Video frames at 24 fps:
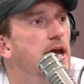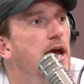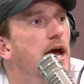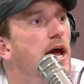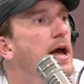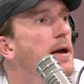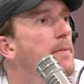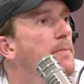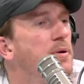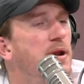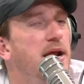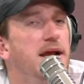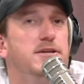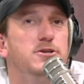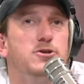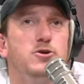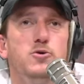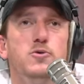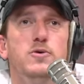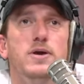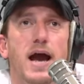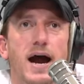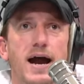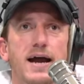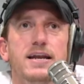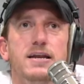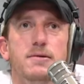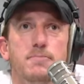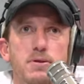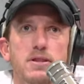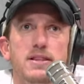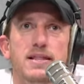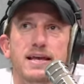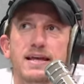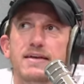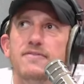But I do kind of
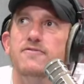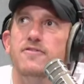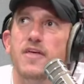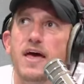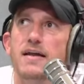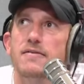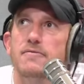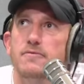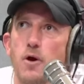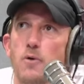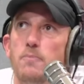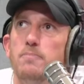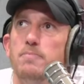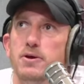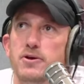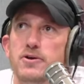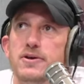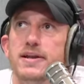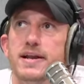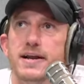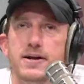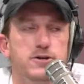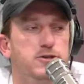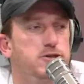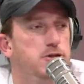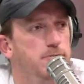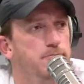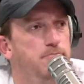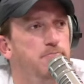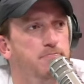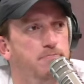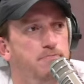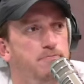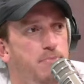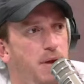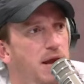believe that a billionaire should
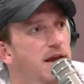pay